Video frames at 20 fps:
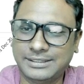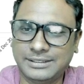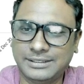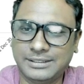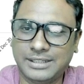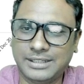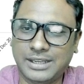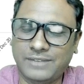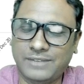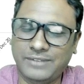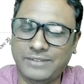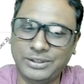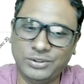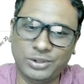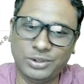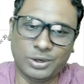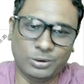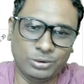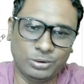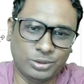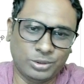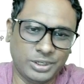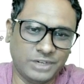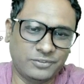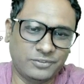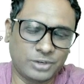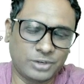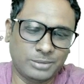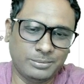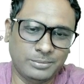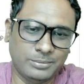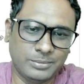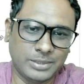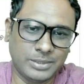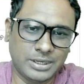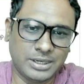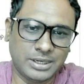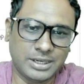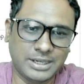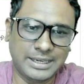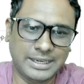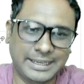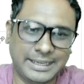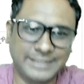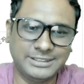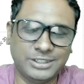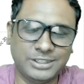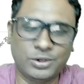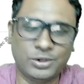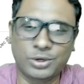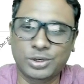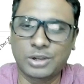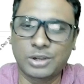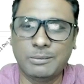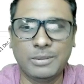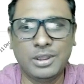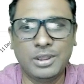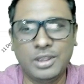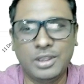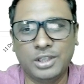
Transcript: When you download it from nse.com,